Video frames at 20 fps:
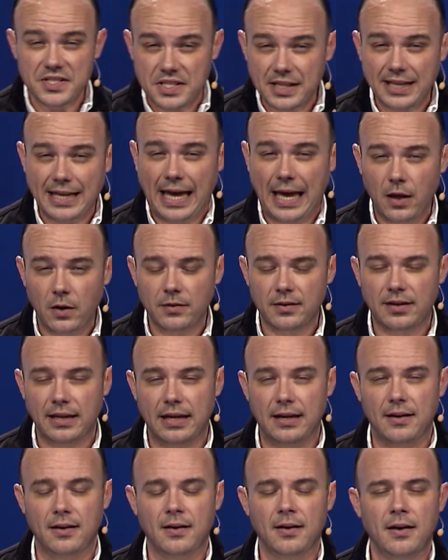is
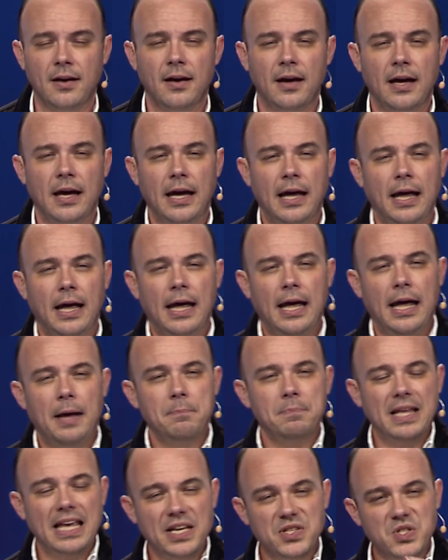unhealthy,
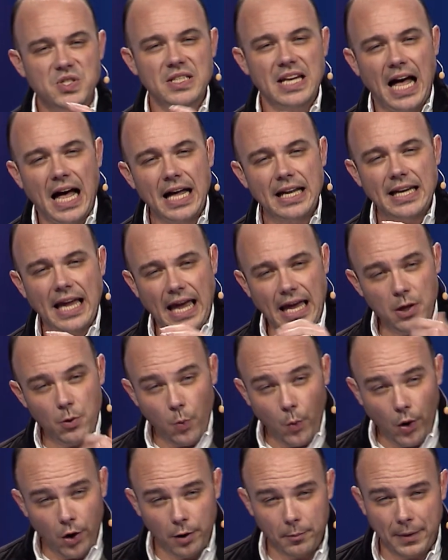is not a
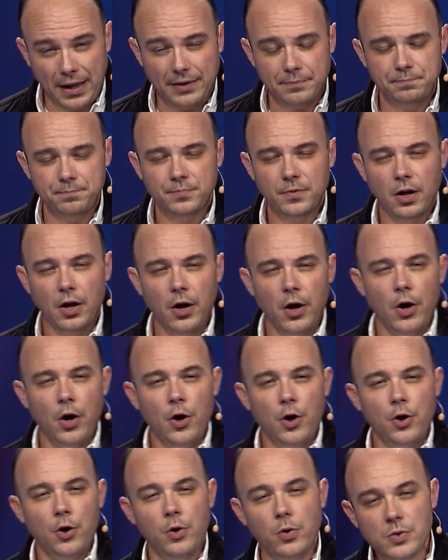woman
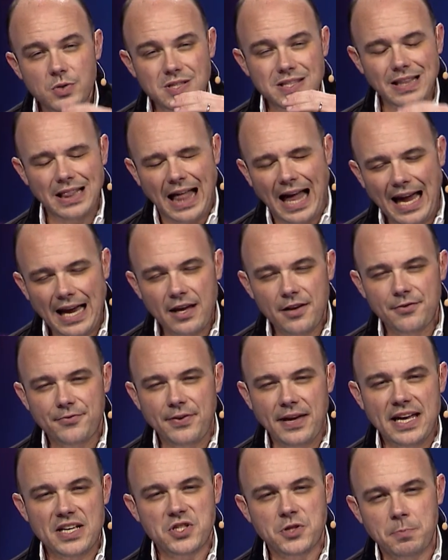whose
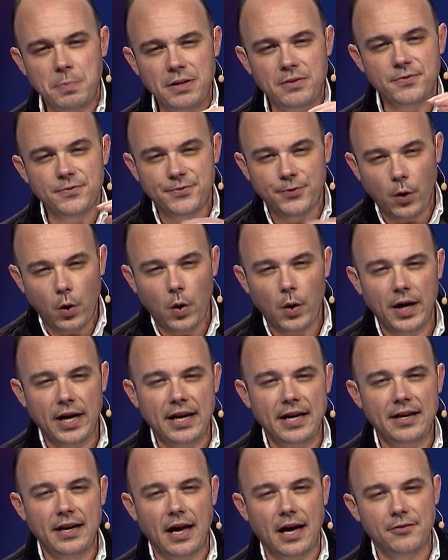life has been
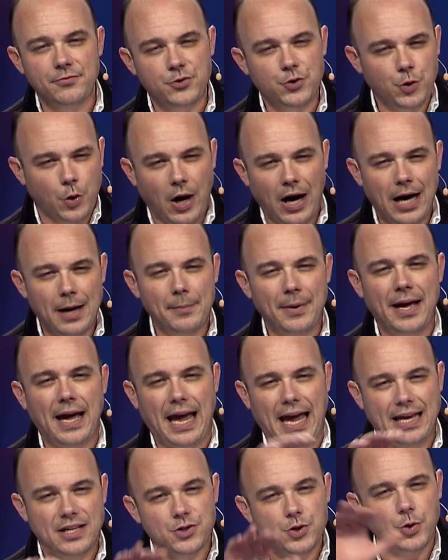void of
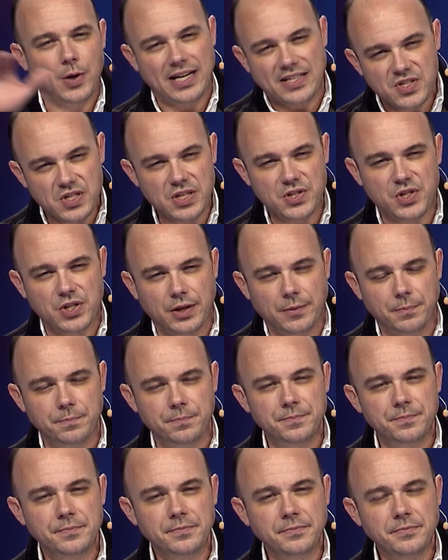trauma and transition.
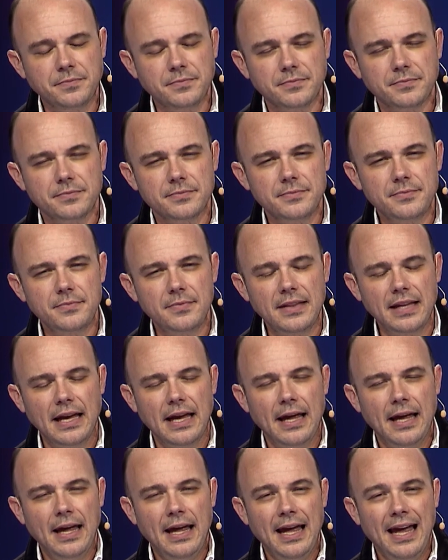
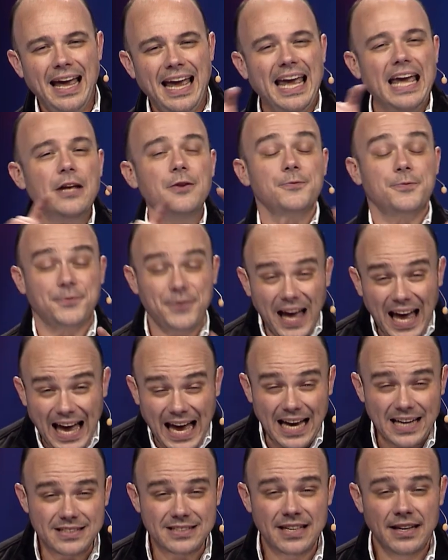In
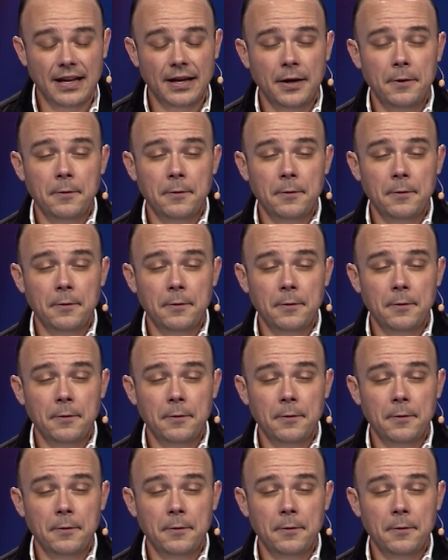fact,